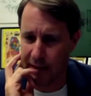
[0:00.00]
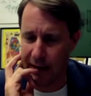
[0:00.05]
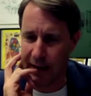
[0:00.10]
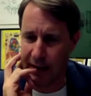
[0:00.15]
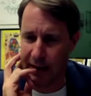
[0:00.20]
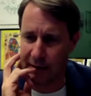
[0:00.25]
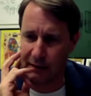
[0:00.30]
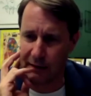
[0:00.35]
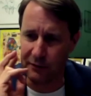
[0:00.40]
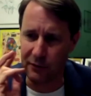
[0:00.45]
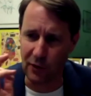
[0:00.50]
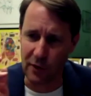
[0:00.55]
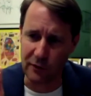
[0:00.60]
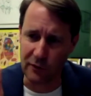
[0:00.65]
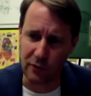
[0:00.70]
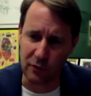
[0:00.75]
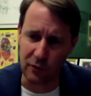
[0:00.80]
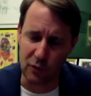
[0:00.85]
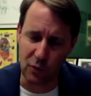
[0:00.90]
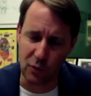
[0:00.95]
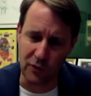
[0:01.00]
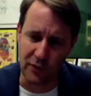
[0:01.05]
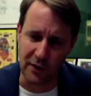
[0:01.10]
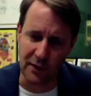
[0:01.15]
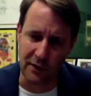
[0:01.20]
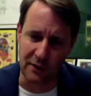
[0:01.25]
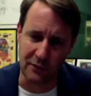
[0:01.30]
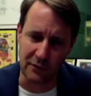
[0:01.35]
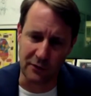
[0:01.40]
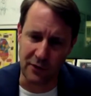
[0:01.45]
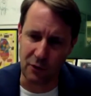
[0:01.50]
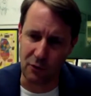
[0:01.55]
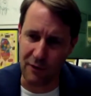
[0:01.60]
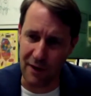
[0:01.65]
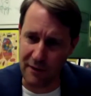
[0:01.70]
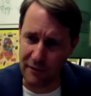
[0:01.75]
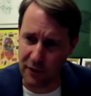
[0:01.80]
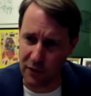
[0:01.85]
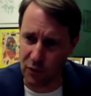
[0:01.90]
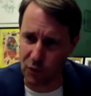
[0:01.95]
and it's also using the
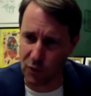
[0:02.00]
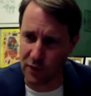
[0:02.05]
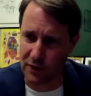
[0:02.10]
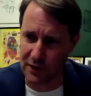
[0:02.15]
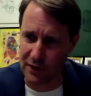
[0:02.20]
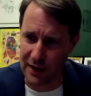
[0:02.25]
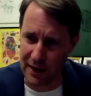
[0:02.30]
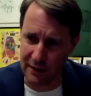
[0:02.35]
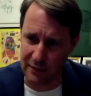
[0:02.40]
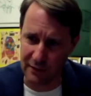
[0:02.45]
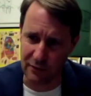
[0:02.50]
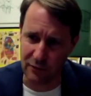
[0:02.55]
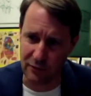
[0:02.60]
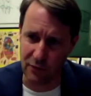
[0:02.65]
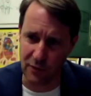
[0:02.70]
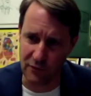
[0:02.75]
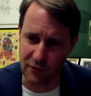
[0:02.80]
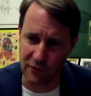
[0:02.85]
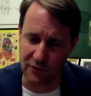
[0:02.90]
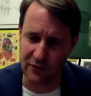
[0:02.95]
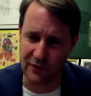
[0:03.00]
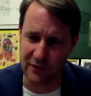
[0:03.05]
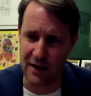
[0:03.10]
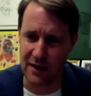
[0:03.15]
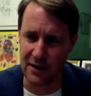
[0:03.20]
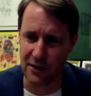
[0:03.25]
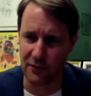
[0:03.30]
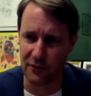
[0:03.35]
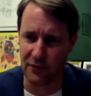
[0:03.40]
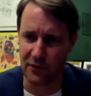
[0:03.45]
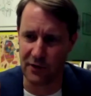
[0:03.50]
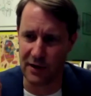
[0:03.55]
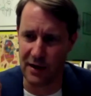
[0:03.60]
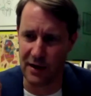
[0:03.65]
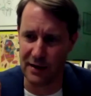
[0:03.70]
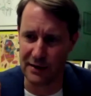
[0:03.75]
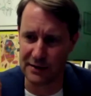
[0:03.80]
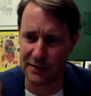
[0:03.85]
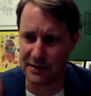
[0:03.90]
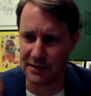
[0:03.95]
revenue it gets from the selling of the
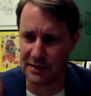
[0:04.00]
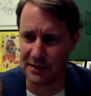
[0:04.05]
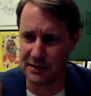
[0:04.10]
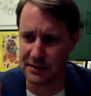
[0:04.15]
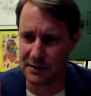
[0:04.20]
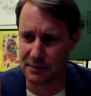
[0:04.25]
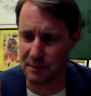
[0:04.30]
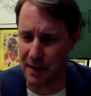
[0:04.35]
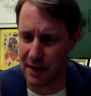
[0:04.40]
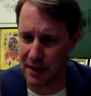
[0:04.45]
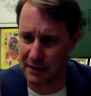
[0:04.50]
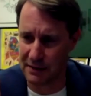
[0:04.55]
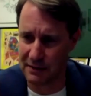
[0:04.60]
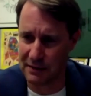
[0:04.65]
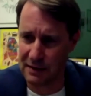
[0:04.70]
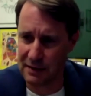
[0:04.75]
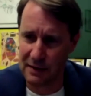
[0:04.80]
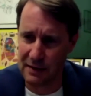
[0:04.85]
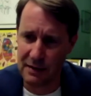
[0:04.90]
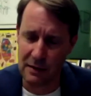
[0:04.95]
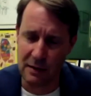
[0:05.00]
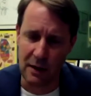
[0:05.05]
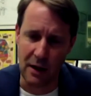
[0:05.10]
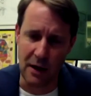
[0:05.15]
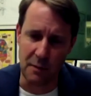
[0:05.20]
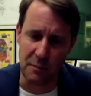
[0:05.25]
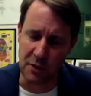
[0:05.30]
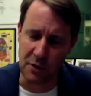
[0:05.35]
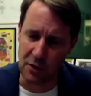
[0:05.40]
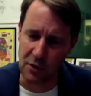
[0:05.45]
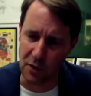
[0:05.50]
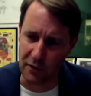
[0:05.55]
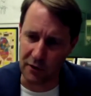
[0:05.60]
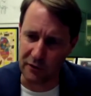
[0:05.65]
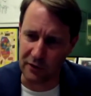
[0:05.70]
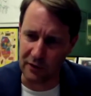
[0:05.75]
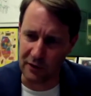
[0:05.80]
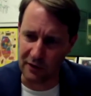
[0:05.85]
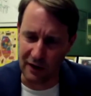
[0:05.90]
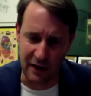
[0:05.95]
gas smart uh, because
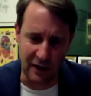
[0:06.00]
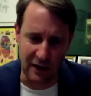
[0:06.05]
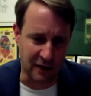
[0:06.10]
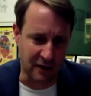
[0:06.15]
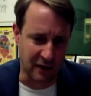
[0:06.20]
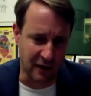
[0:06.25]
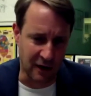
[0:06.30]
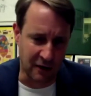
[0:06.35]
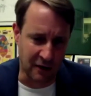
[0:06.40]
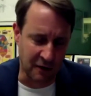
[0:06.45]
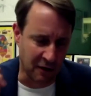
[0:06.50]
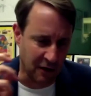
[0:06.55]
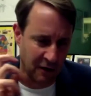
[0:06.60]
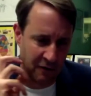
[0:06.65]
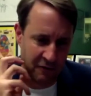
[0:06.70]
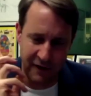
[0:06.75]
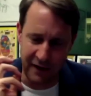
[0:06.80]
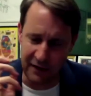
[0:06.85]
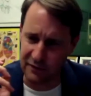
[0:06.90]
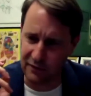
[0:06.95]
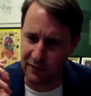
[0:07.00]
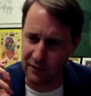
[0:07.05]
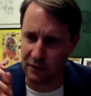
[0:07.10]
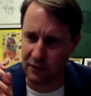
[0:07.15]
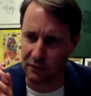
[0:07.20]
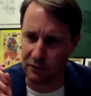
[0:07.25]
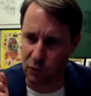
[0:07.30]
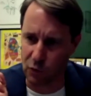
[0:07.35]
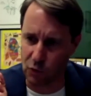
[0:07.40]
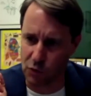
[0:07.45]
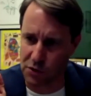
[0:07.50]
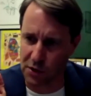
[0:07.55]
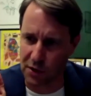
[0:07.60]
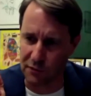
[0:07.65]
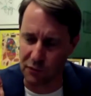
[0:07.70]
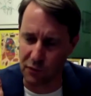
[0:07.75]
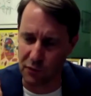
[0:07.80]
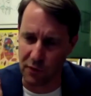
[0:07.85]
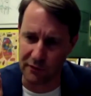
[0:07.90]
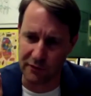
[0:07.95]
it invests in its future,
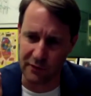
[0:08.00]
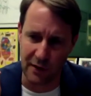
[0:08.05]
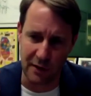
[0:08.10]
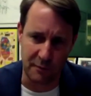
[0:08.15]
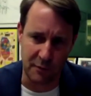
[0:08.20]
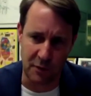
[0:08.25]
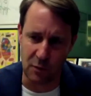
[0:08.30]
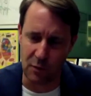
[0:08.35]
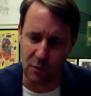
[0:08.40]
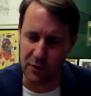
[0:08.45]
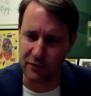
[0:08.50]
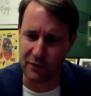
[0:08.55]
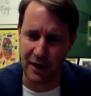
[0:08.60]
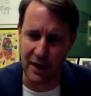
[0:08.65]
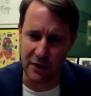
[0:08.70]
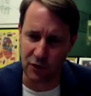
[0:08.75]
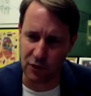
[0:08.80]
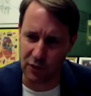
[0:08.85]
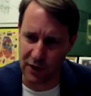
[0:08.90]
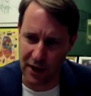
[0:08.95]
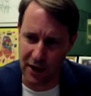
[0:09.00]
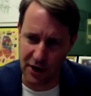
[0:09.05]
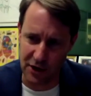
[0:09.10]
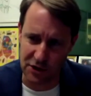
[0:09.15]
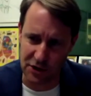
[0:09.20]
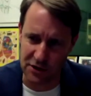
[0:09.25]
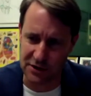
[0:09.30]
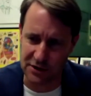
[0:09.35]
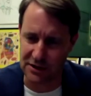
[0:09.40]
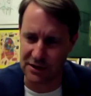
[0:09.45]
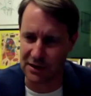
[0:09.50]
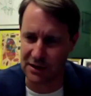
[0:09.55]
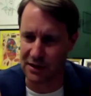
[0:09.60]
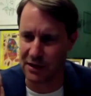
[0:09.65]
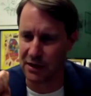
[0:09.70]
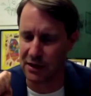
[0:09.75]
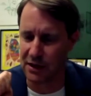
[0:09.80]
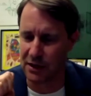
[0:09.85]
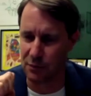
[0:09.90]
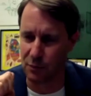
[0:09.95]
for example, with Education
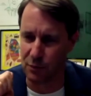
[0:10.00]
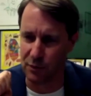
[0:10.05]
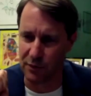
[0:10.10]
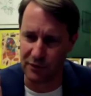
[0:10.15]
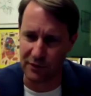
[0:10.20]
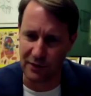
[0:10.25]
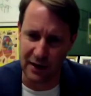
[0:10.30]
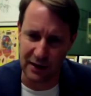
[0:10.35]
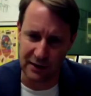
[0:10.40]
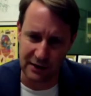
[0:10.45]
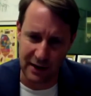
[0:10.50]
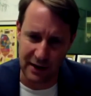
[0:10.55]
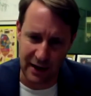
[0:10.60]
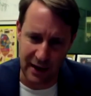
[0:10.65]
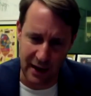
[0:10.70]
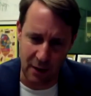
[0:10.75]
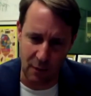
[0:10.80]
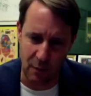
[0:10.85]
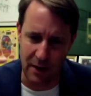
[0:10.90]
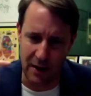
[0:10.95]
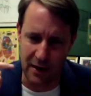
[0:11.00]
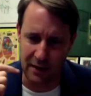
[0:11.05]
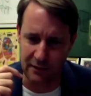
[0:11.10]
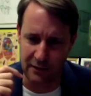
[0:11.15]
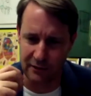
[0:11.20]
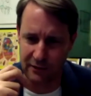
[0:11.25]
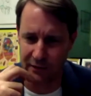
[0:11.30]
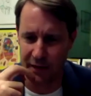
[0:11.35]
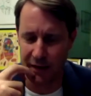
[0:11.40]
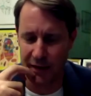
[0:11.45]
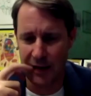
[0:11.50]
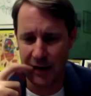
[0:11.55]
City, with Qatar Airways,